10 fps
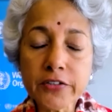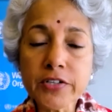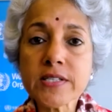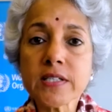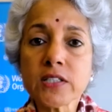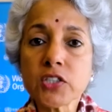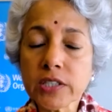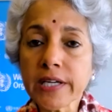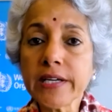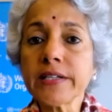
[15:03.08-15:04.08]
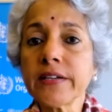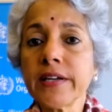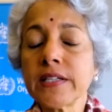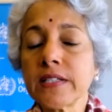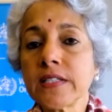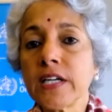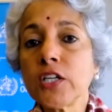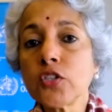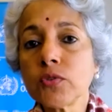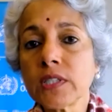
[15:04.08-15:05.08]
research integrated
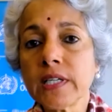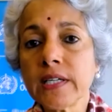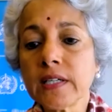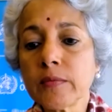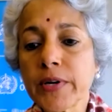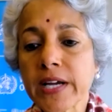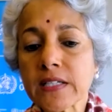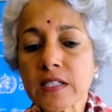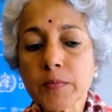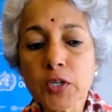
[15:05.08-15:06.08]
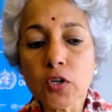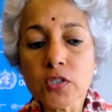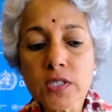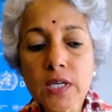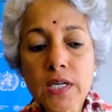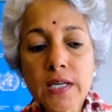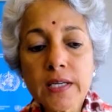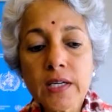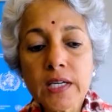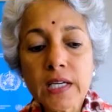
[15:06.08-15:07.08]
into the clinical practice, because
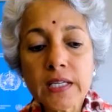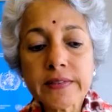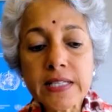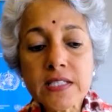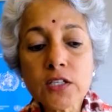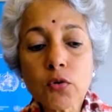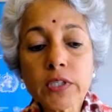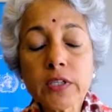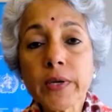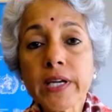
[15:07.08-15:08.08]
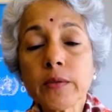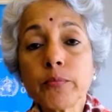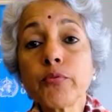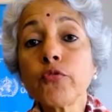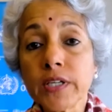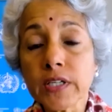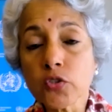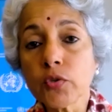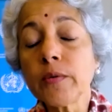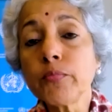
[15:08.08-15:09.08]
that's the only way in
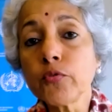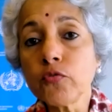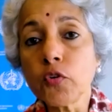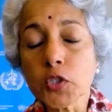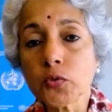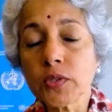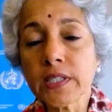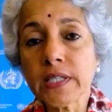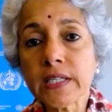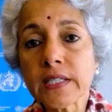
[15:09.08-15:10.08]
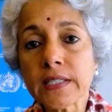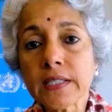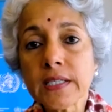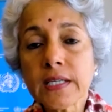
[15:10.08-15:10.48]
to improve also the clinical